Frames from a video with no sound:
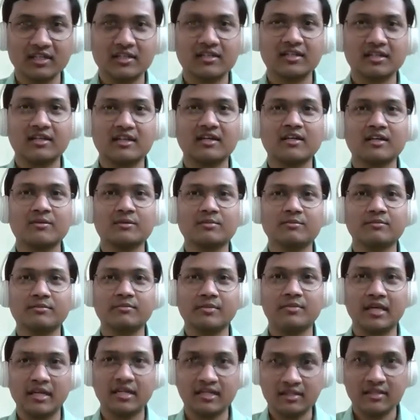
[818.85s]
There are
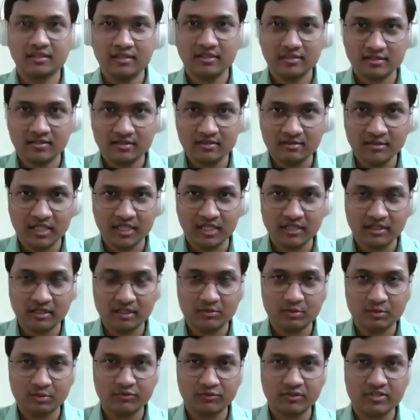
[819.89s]
many mental
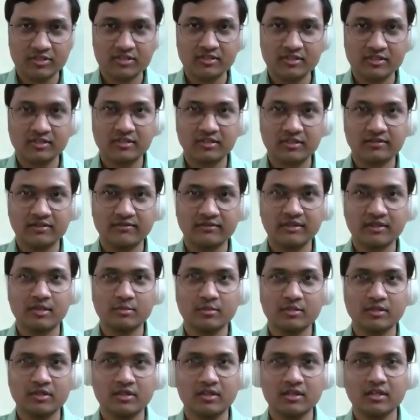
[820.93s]
health professionals
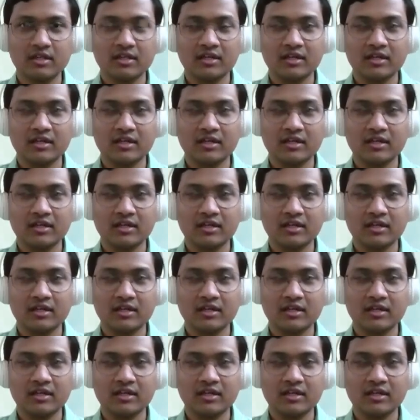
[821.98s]
available.